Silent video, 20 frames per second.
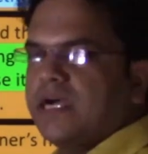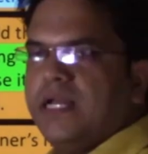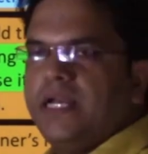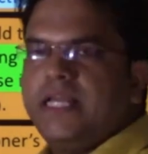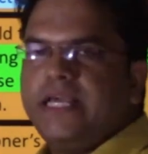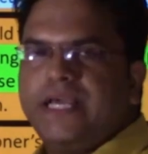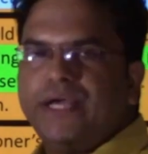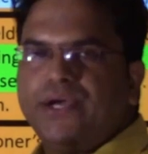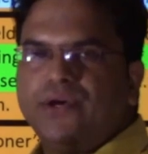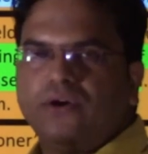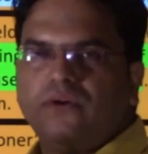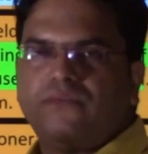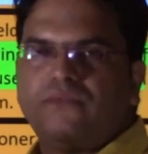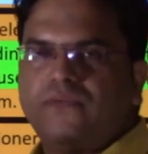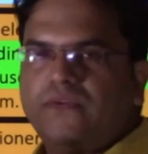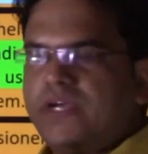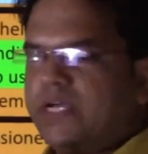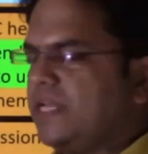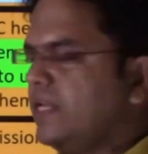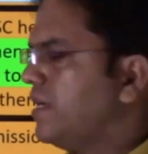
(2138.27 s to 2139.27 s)
colleague
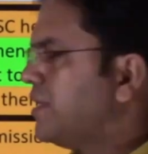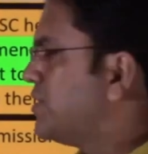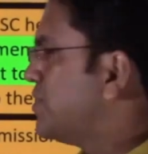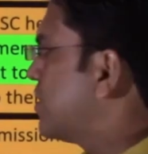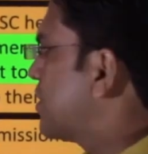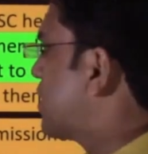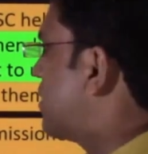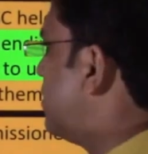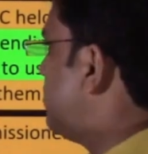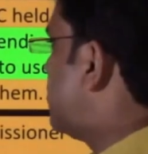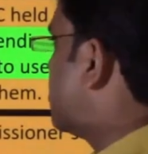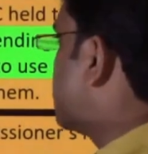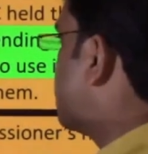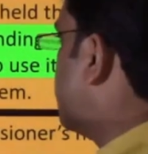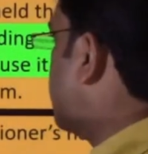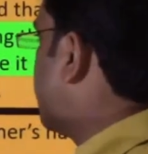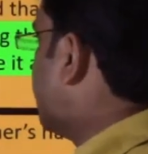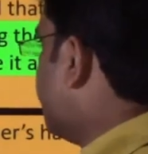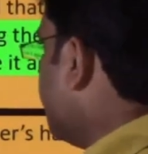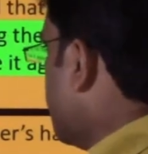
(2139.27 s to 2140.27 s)
of election
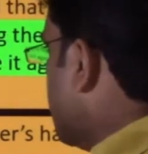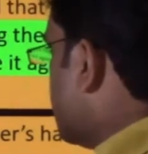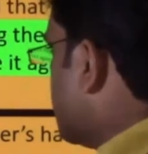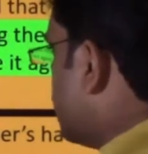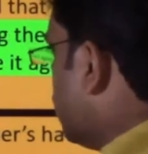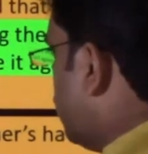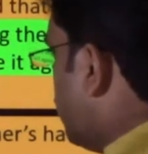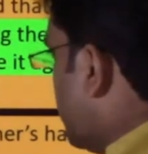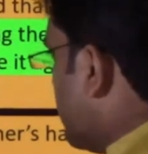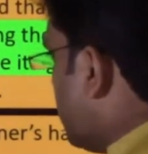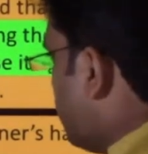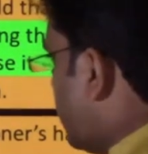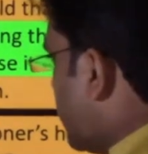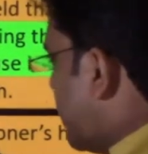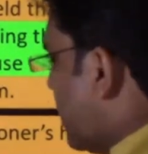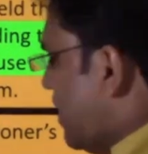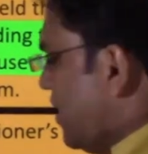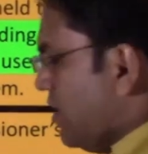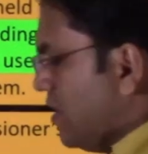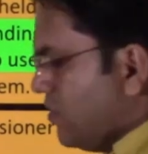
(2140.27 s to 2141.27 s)
commissioner. So now
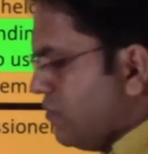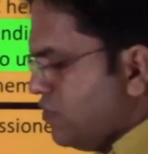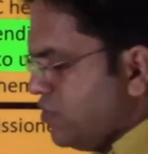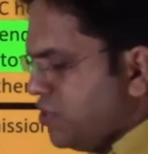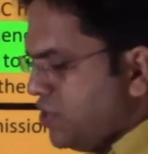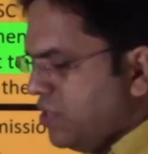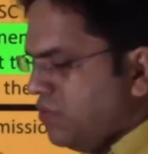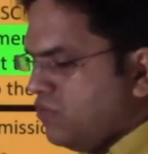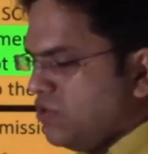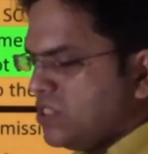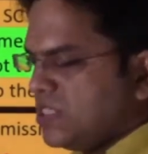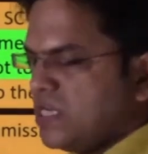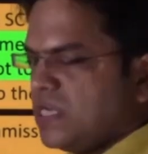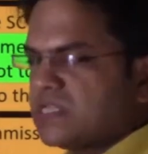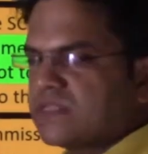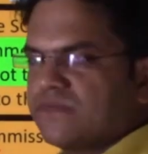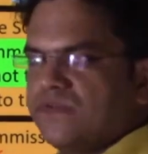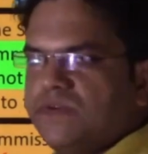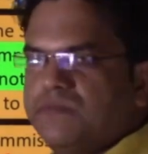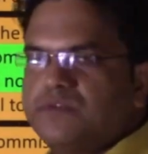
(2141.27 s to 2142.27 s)
again the question was
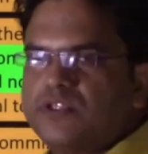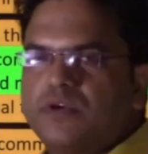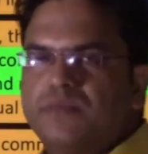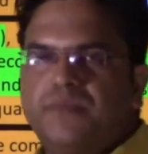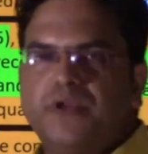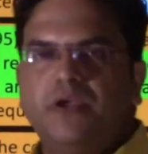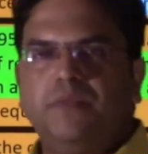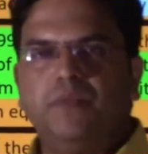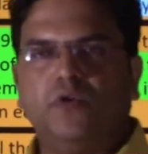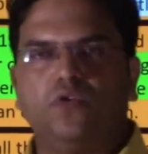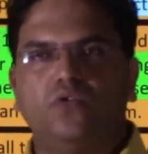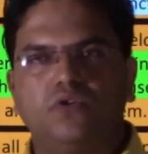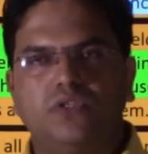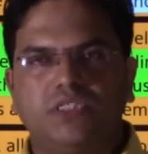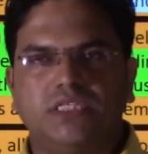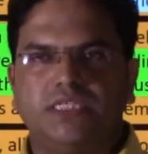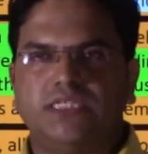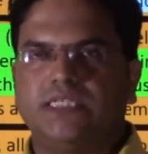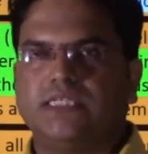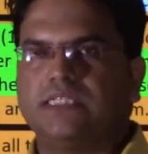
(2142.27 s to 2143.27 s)
asked from Supreme Court
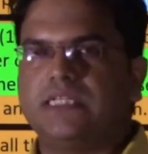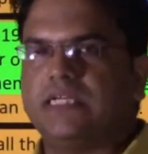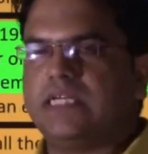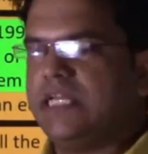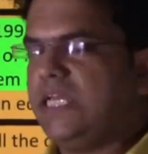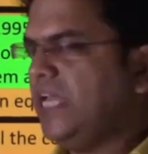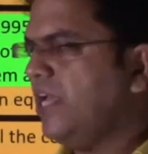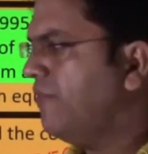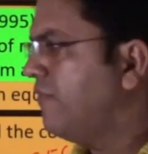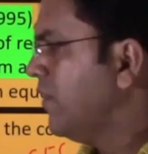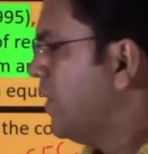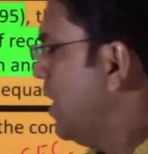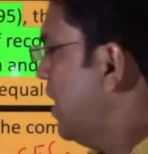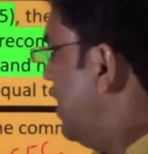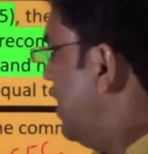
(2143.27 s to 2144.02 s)
judges that if